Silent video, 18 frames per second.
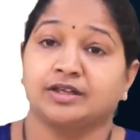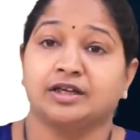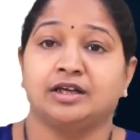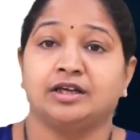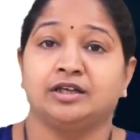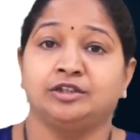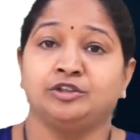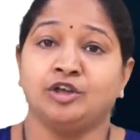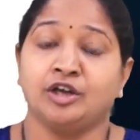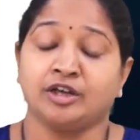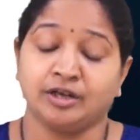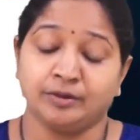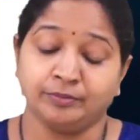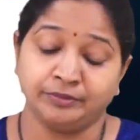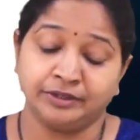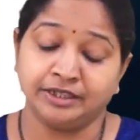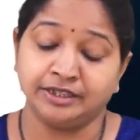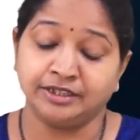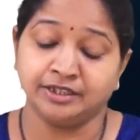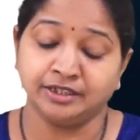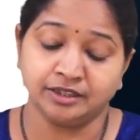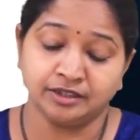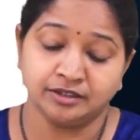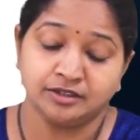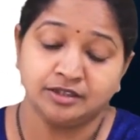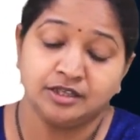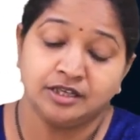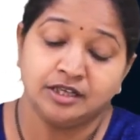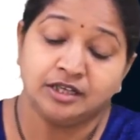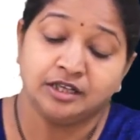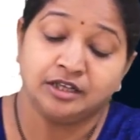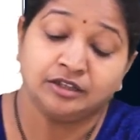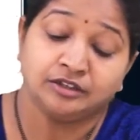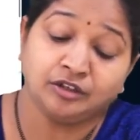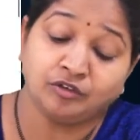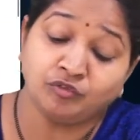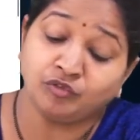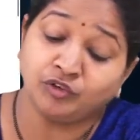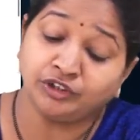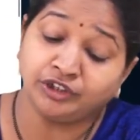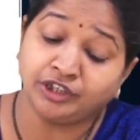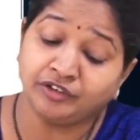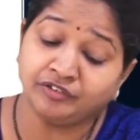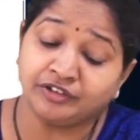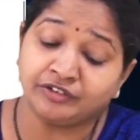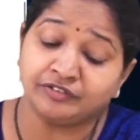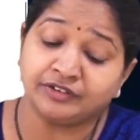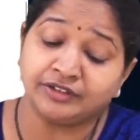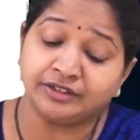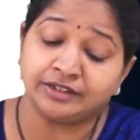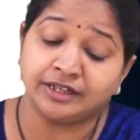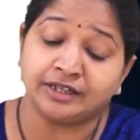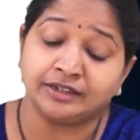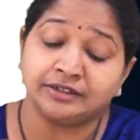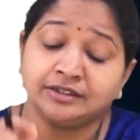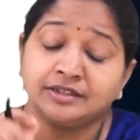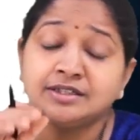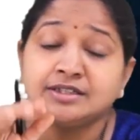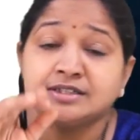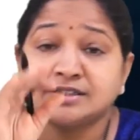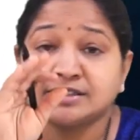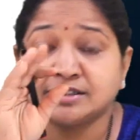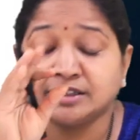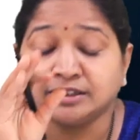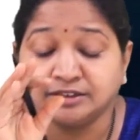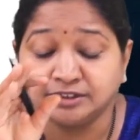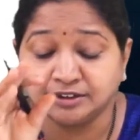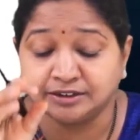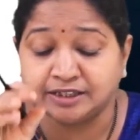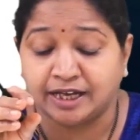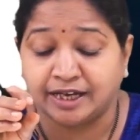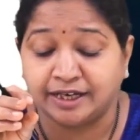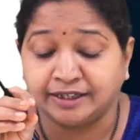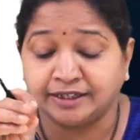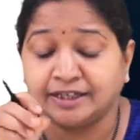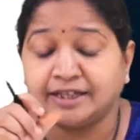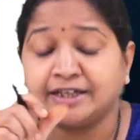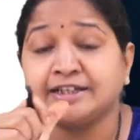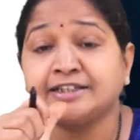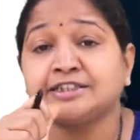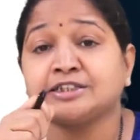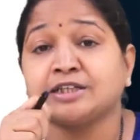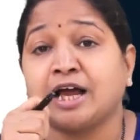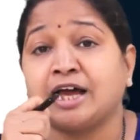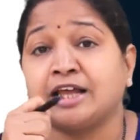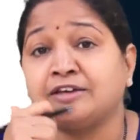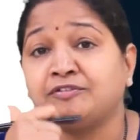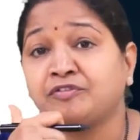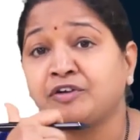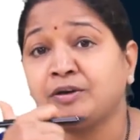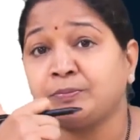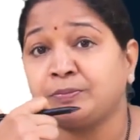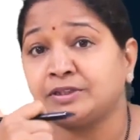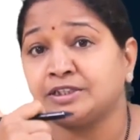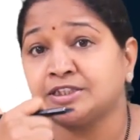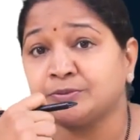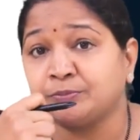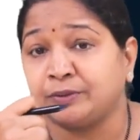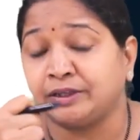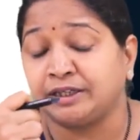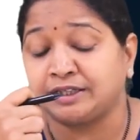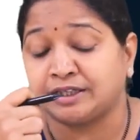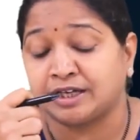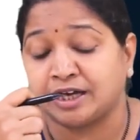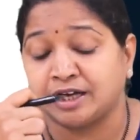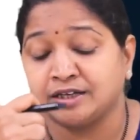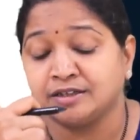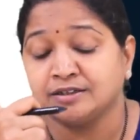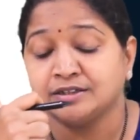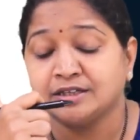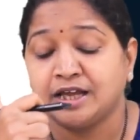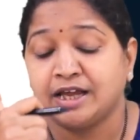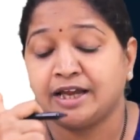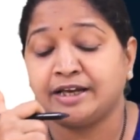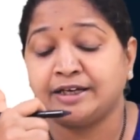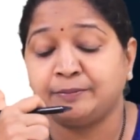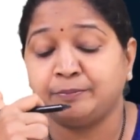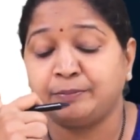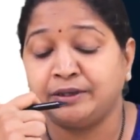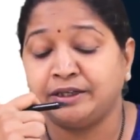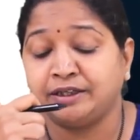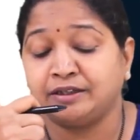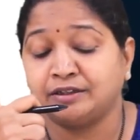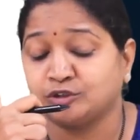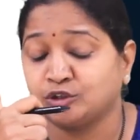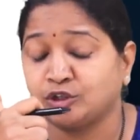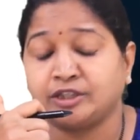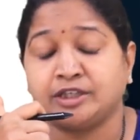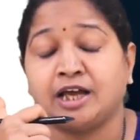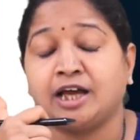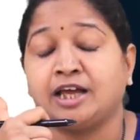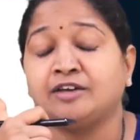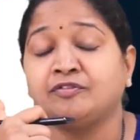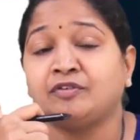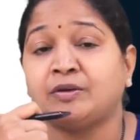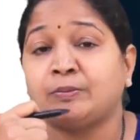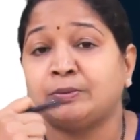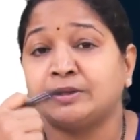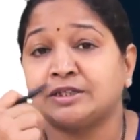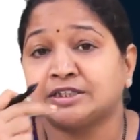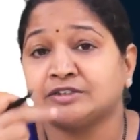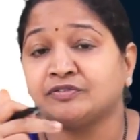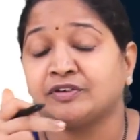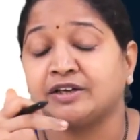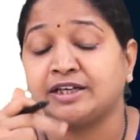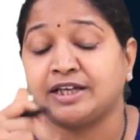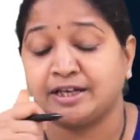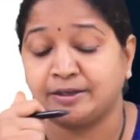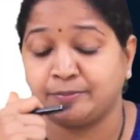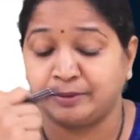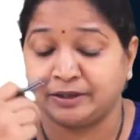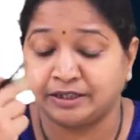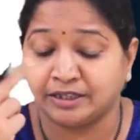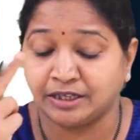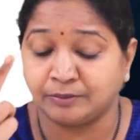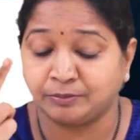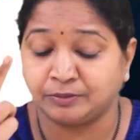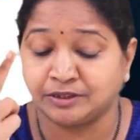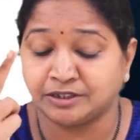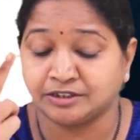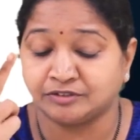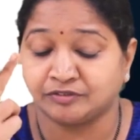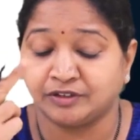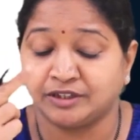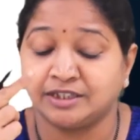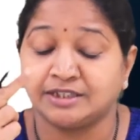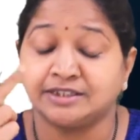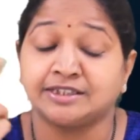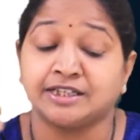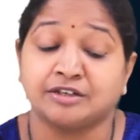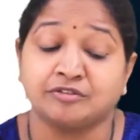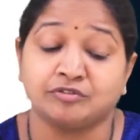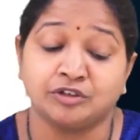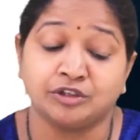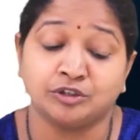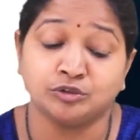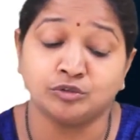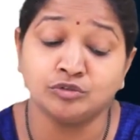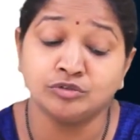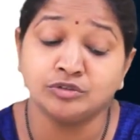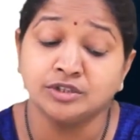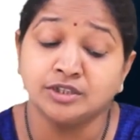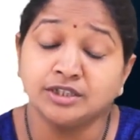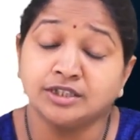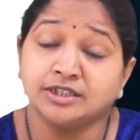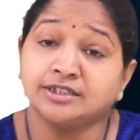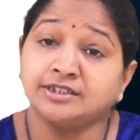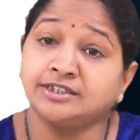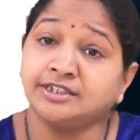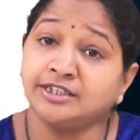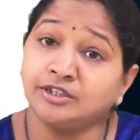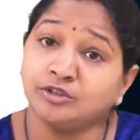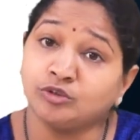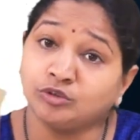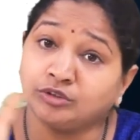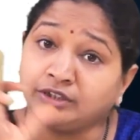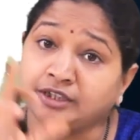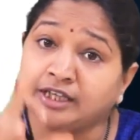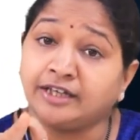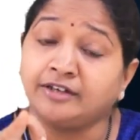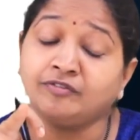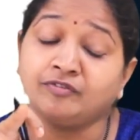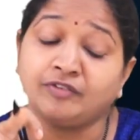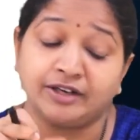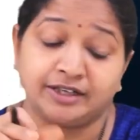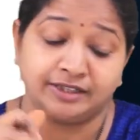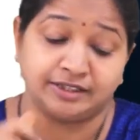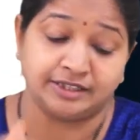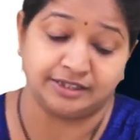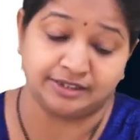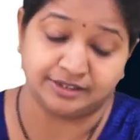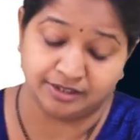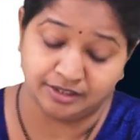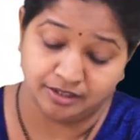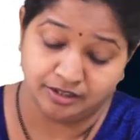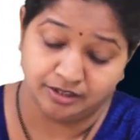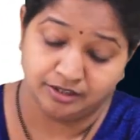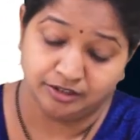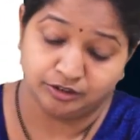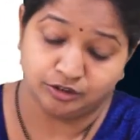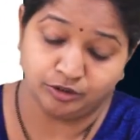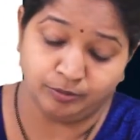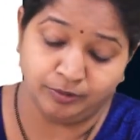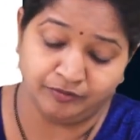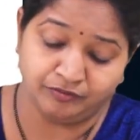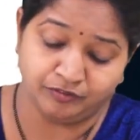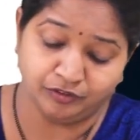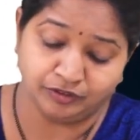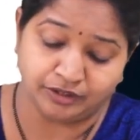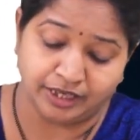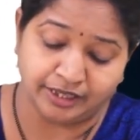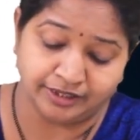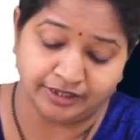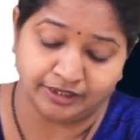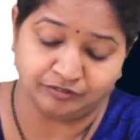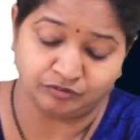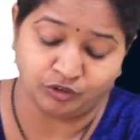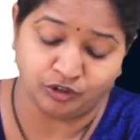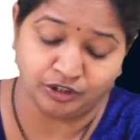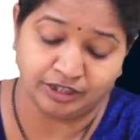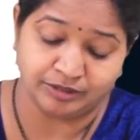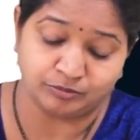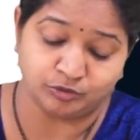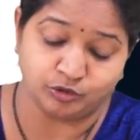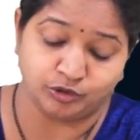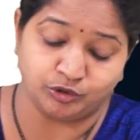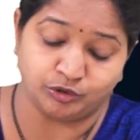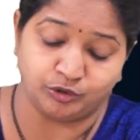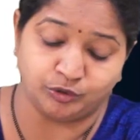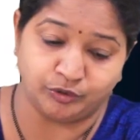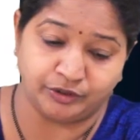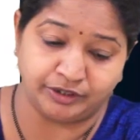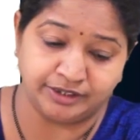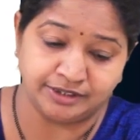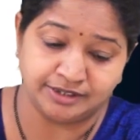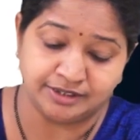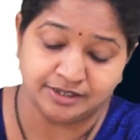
You have come to here. Now what they have given, that such that x alpha plus beta and alpha plus 1 and beta plus 1 is equal to 0, then find this. So before that, what I am going to do is